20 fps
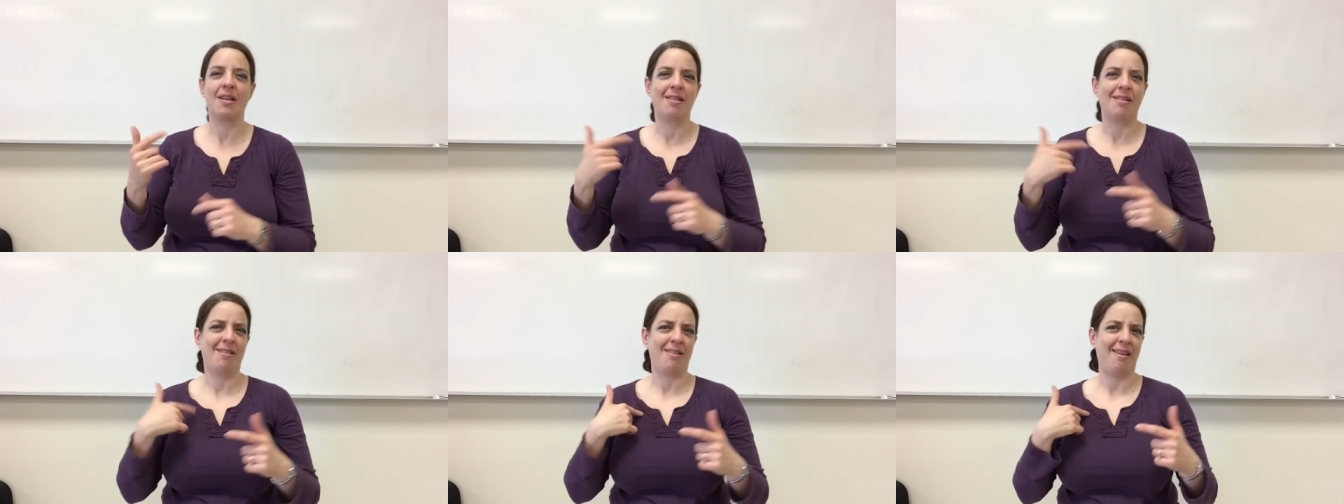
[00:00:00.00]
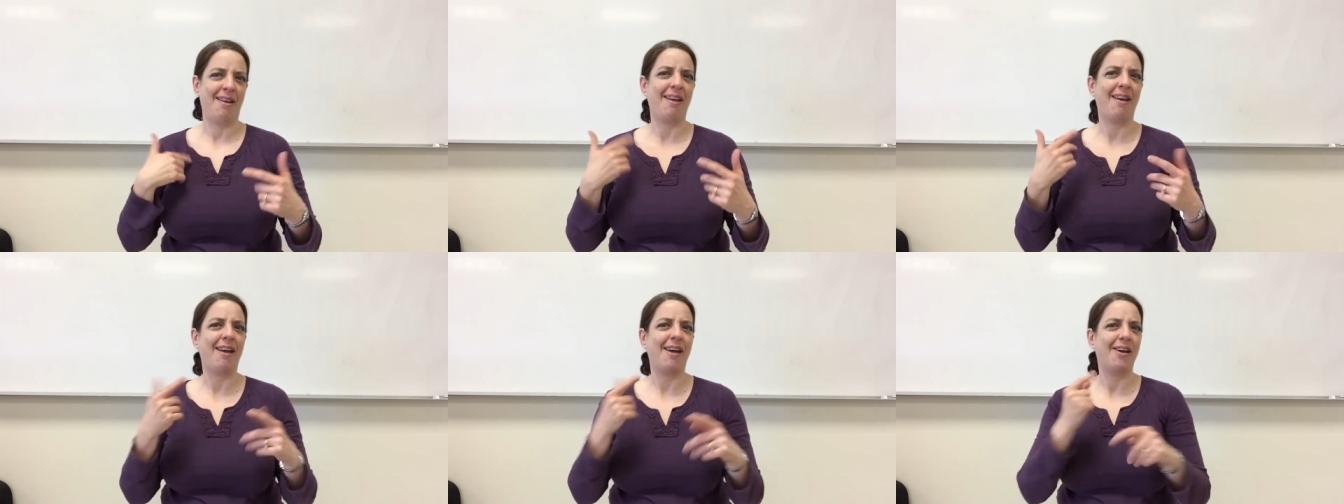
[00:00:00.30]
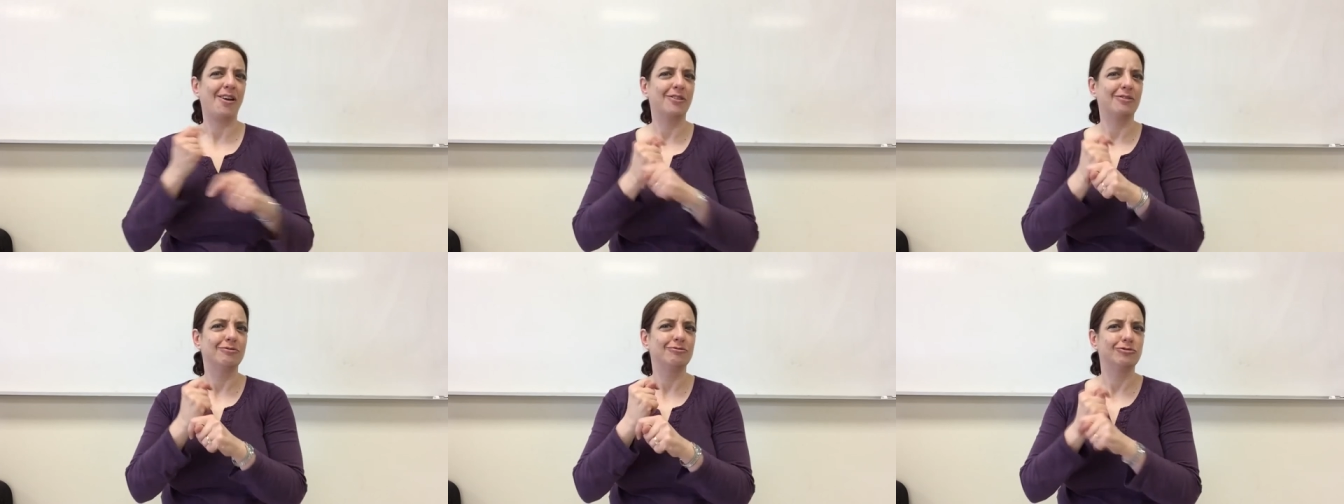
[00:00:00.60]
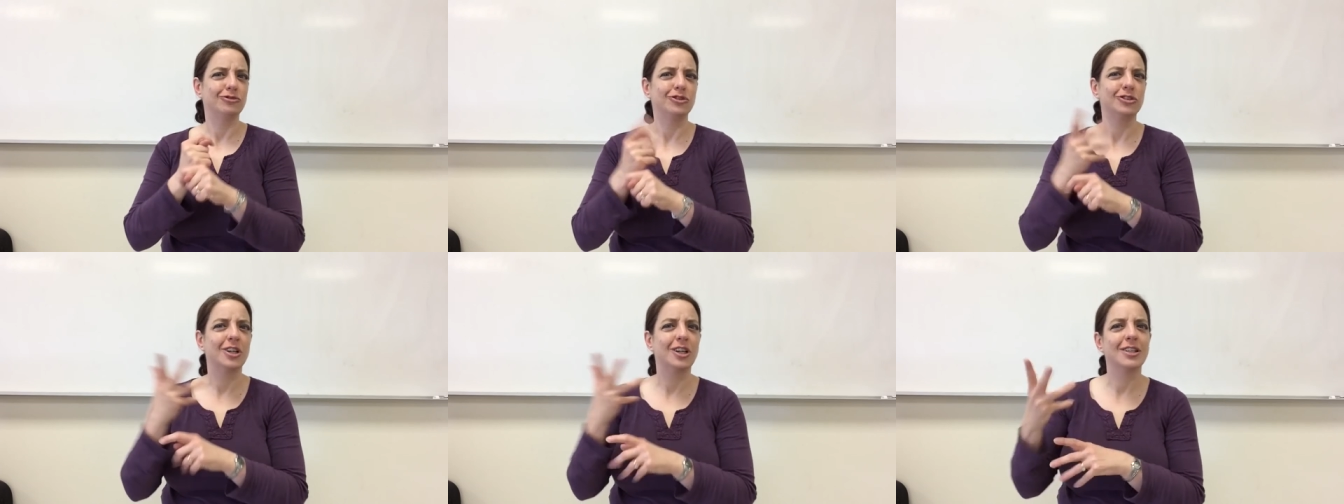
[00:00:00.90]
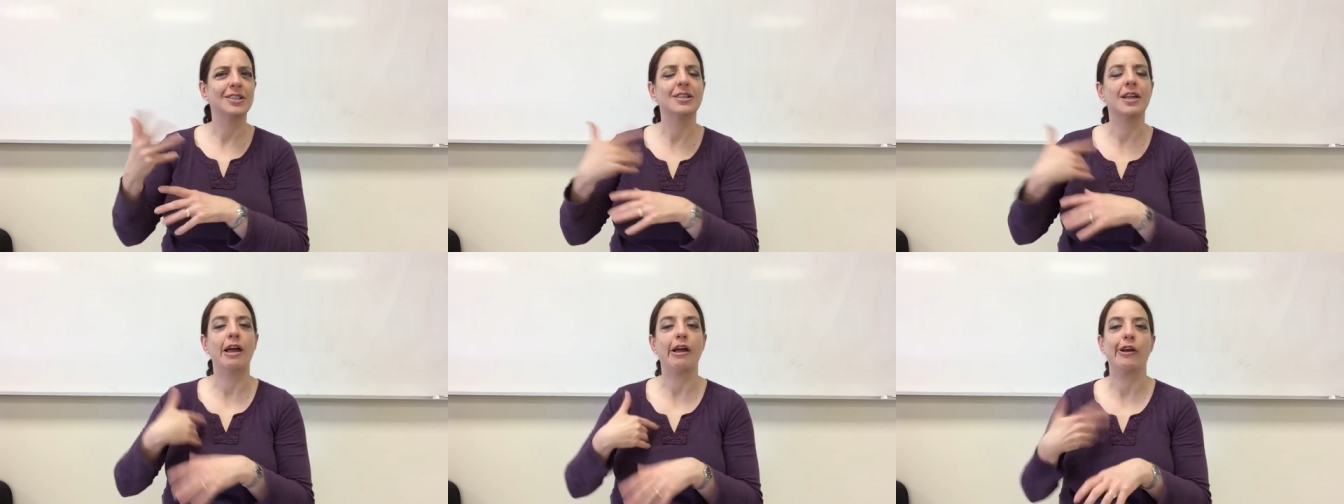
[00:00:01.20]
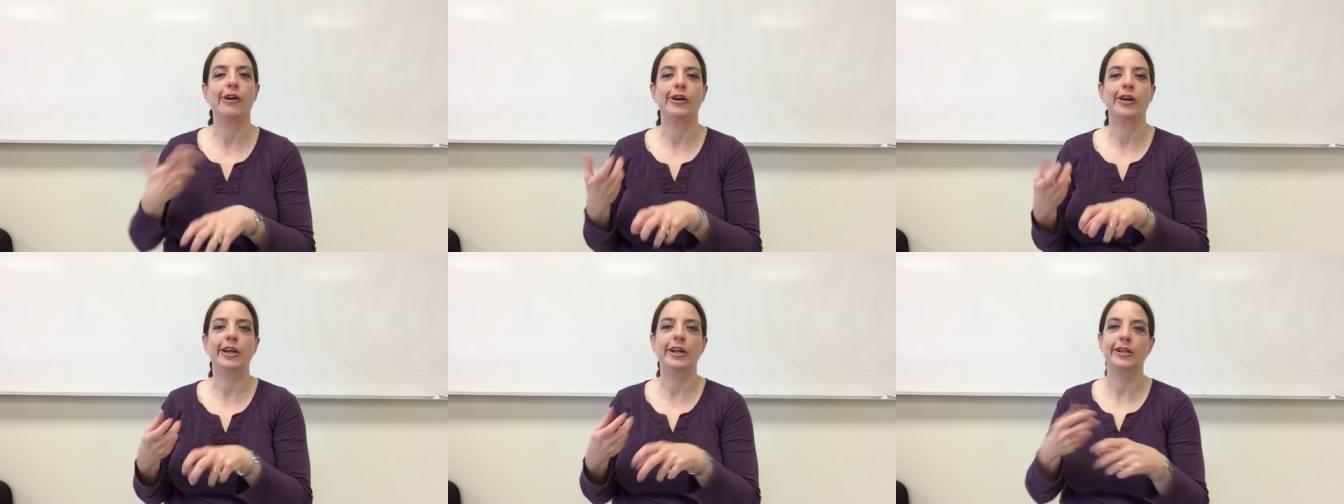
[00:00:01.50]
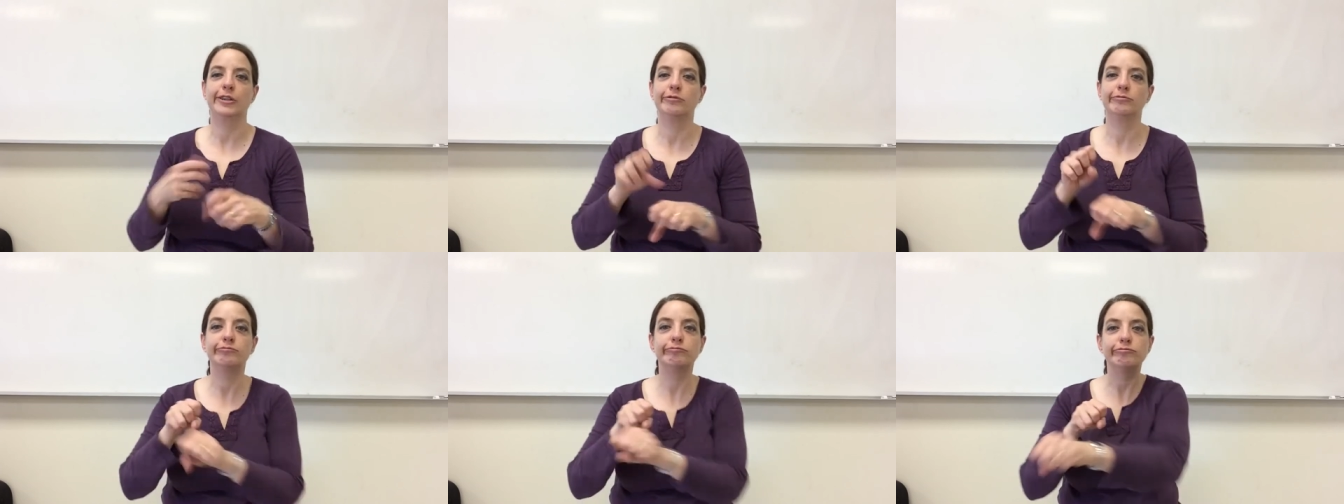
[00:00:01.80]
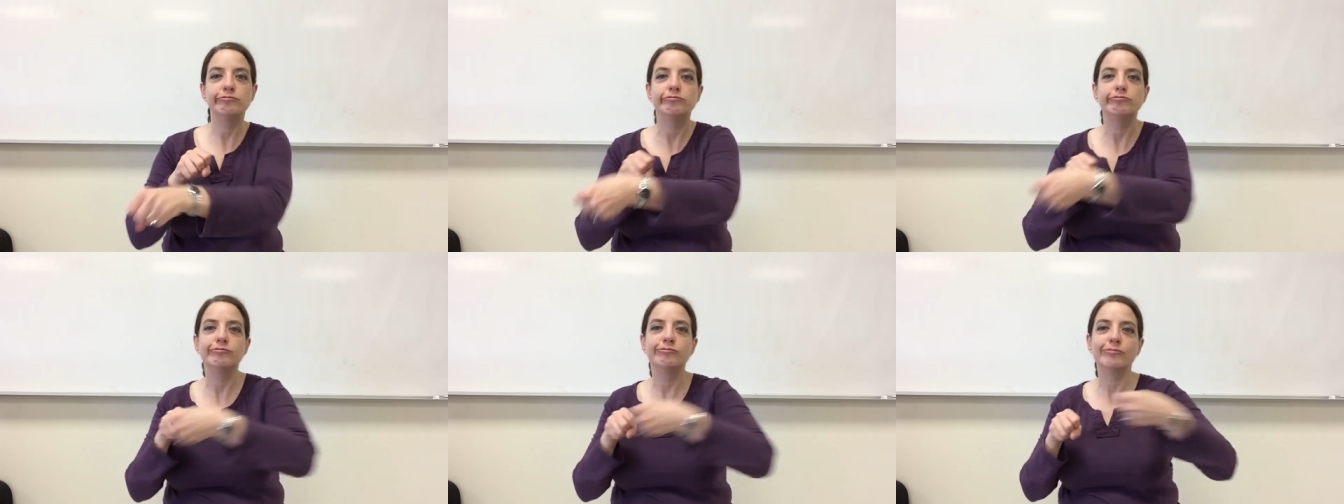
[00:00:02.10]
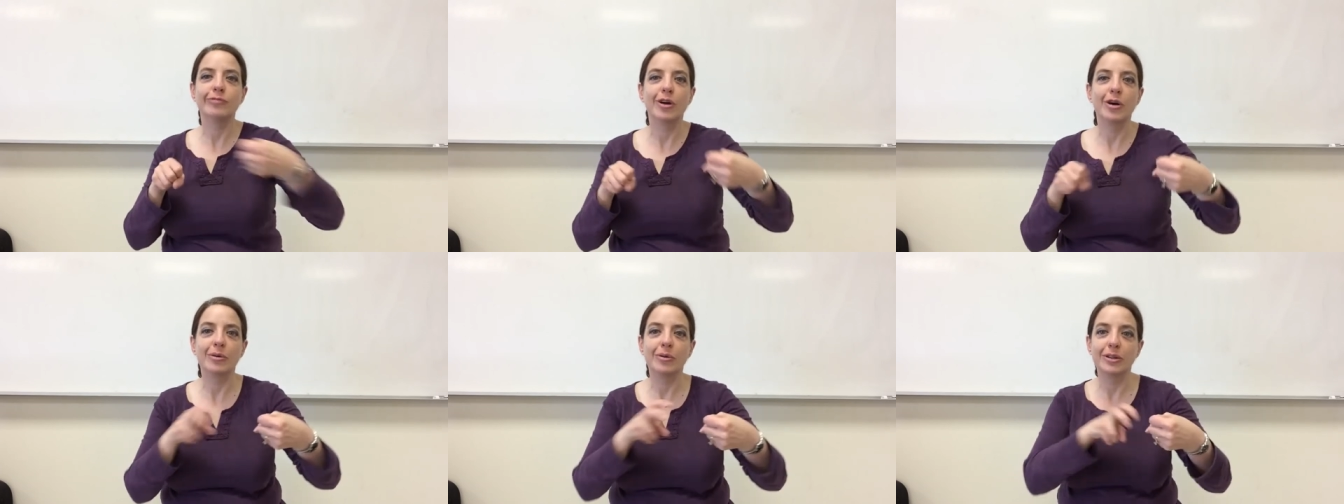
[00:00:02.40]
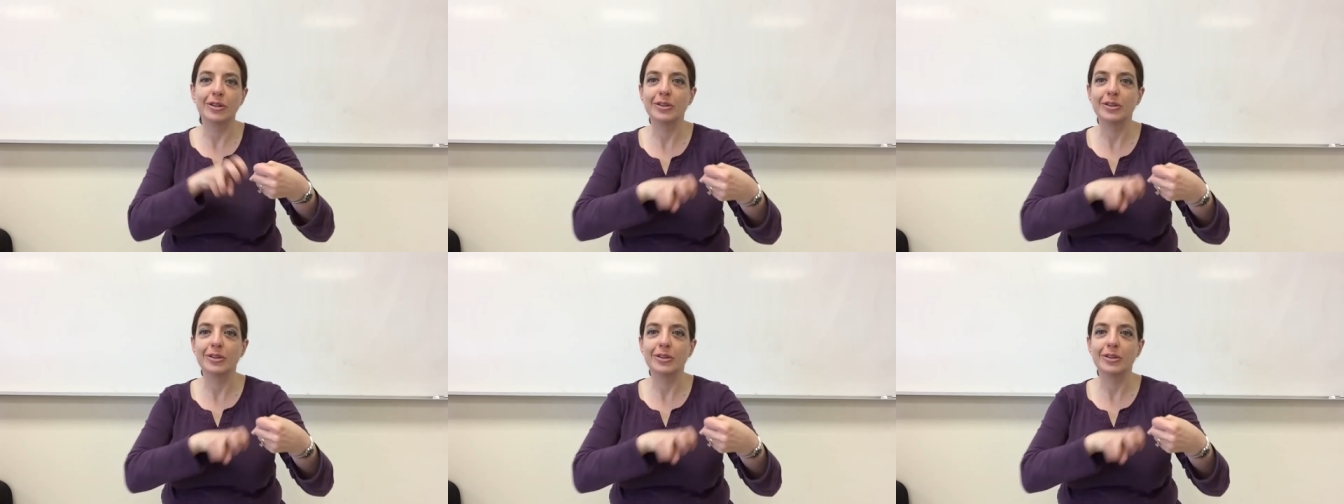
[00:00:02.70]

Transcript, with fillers: and they had these big trucks on display